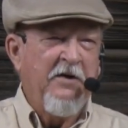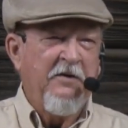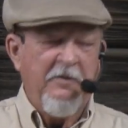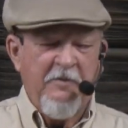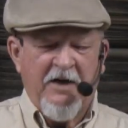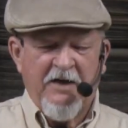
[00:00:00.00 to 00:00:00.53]
You
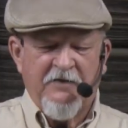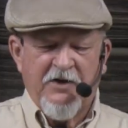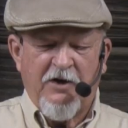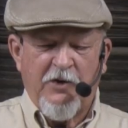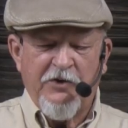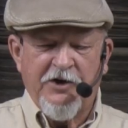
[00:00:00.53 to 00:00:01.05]
might have to
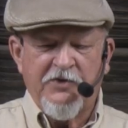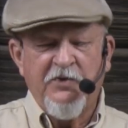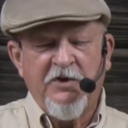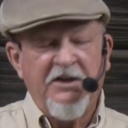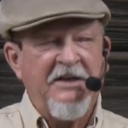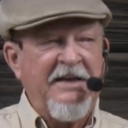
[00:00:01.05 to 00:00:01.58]
hold this one
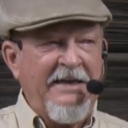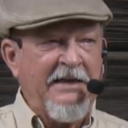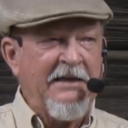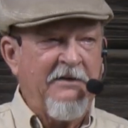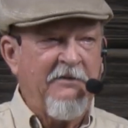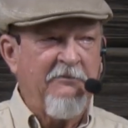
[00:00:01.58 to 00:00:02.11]
at
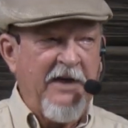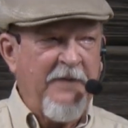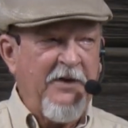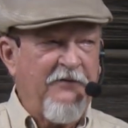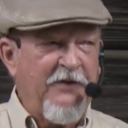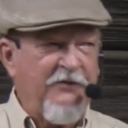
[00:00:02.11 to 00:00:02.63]
10, maybe
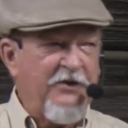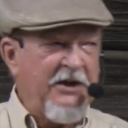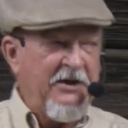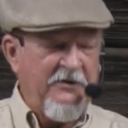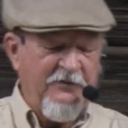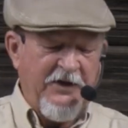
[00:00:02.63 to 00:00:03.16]

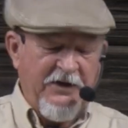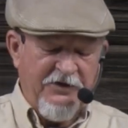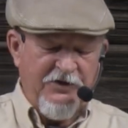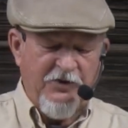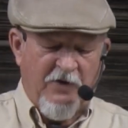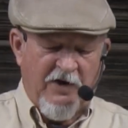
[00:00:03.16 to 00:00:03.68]
15 feet
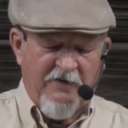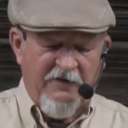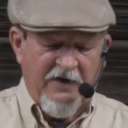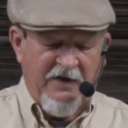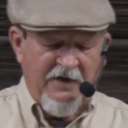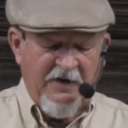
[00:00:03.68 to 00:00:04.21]
to
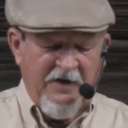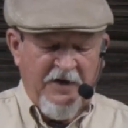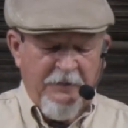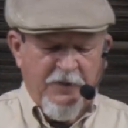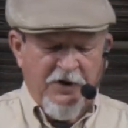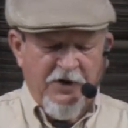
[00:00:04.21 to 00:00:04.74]
qualify,
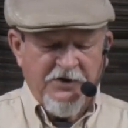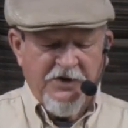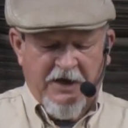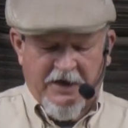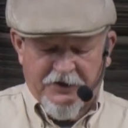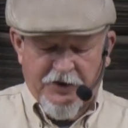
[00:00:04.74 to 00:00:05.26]
because
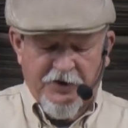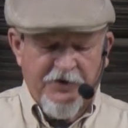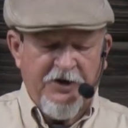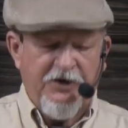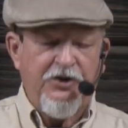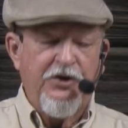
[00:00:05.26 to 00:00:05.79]
I turned
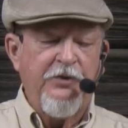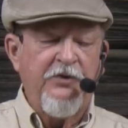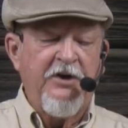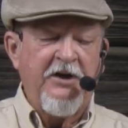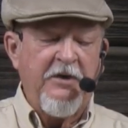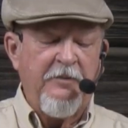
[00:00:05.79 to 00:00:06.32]
it too
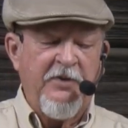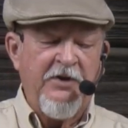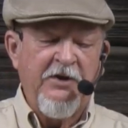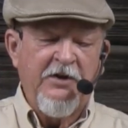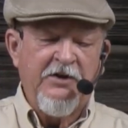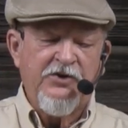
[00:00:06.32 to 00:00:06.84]
deep,
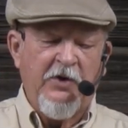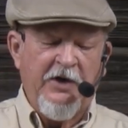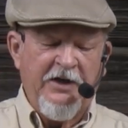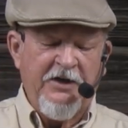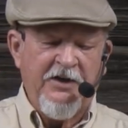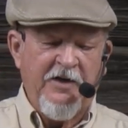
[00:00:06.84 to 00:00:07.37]
so it
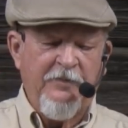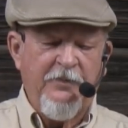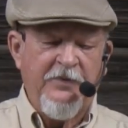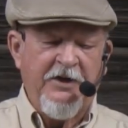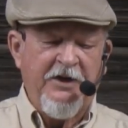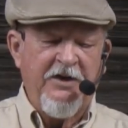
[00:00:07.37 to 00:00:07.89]
ended up
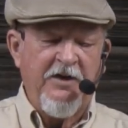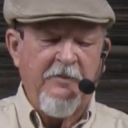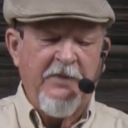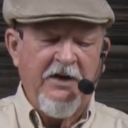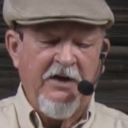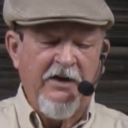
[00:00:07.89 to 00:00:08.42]

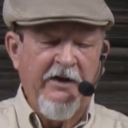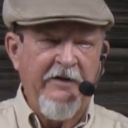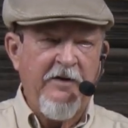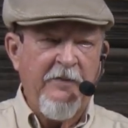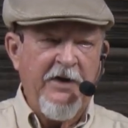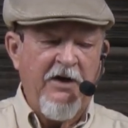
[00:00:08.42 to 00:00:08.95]
being a little
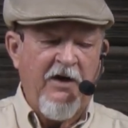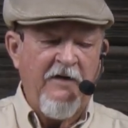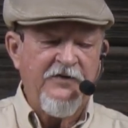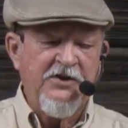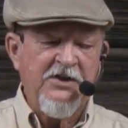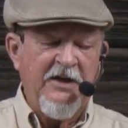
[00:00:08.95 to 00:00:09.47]
bit
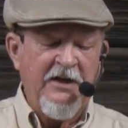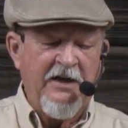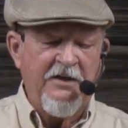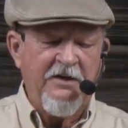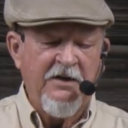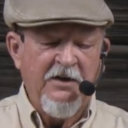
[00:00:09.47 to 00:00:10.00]

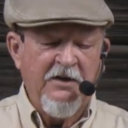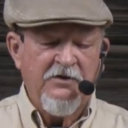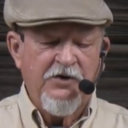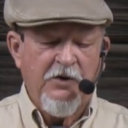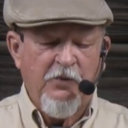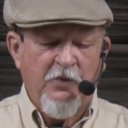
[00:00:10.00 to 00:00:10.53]
offset.
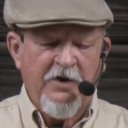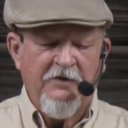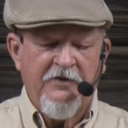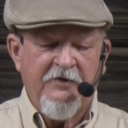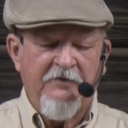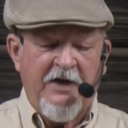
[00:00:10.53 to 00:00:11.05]
So one of
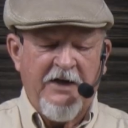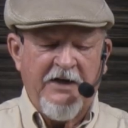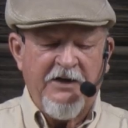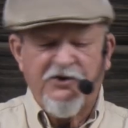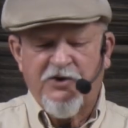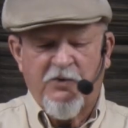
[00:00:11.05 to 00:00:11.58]
the
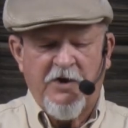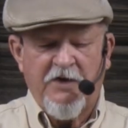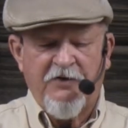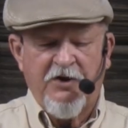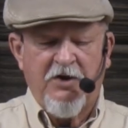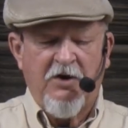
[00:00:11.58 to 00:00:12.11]
veins, or whatever
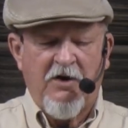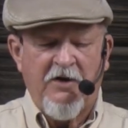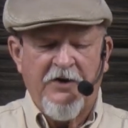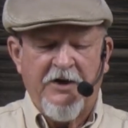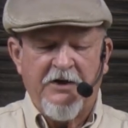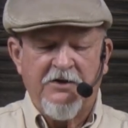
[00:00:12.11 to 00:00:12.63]
you call
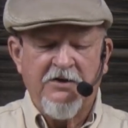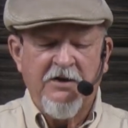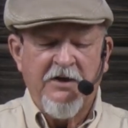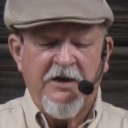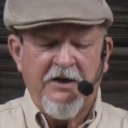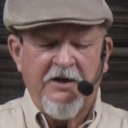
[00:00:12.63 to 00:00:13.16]
these,
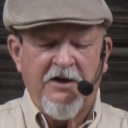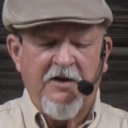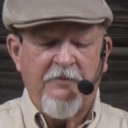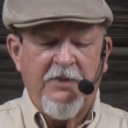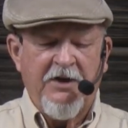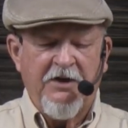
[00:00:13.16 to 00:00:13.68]
ended
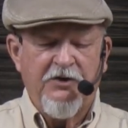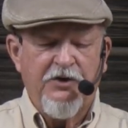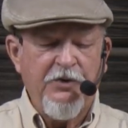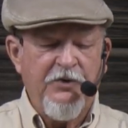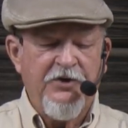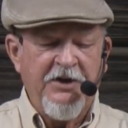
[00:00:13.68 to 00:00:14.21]
up being
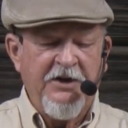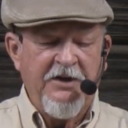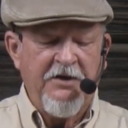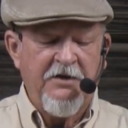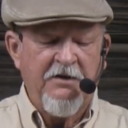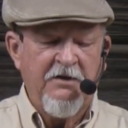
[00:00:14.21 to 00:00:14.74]
too
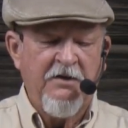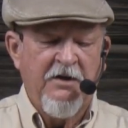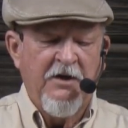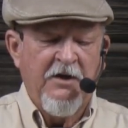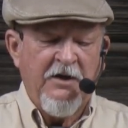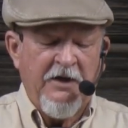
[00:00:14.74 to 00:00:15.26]
thin.
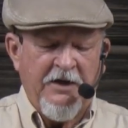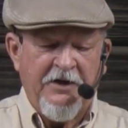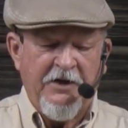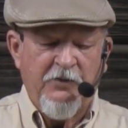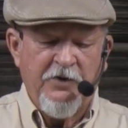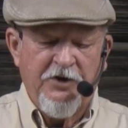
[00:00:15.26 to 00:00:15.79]
And
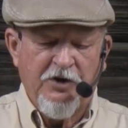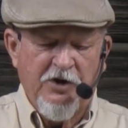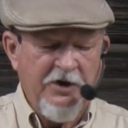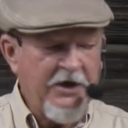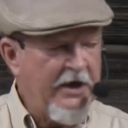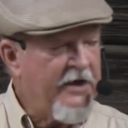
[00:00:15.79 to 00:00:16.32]
then when you
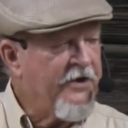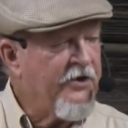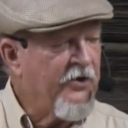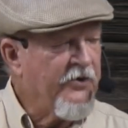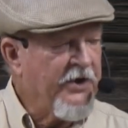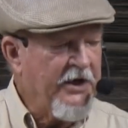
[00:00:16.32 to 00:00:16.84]
look at it
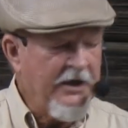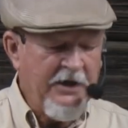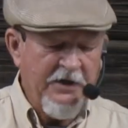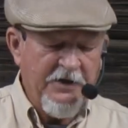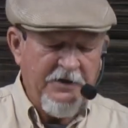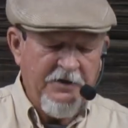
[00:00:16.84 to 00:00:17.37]
on the
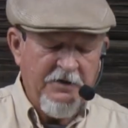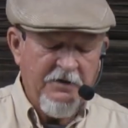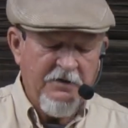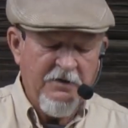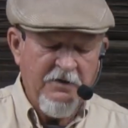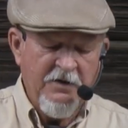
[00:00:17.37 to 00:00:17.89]
end,
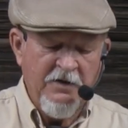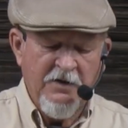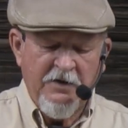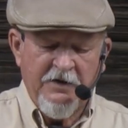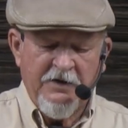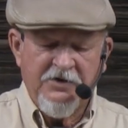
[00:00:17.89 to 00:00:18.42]

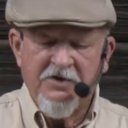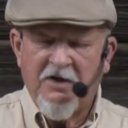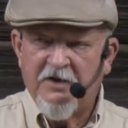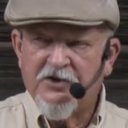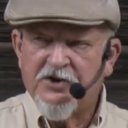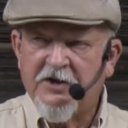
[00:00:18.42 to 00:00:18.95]
it's
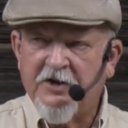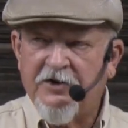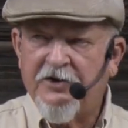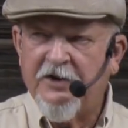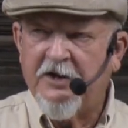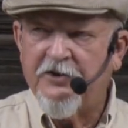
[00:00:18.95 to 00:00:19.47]
not centered
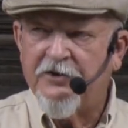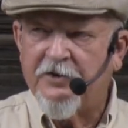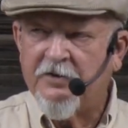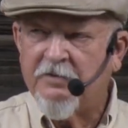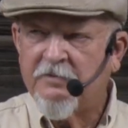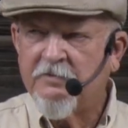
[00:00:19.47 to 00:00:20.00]
either.
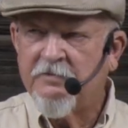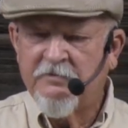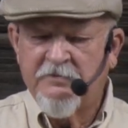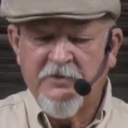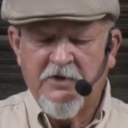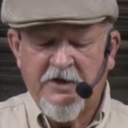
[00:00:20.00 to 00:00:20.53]

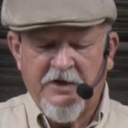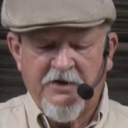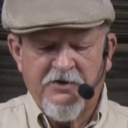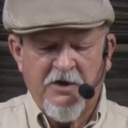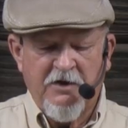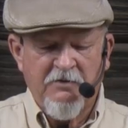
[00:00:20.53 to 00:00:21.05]
And
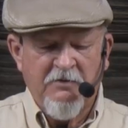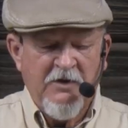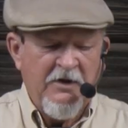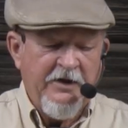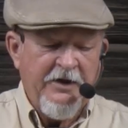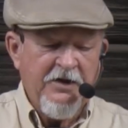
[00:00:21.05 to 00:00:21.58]
so
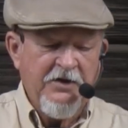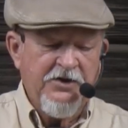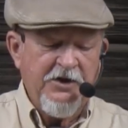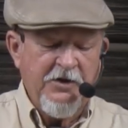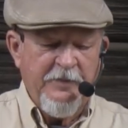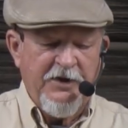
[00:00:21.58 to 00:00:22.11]
it could
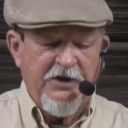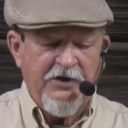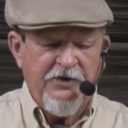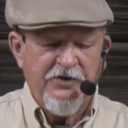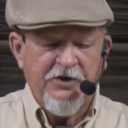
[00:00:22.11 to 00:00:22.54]
still be used.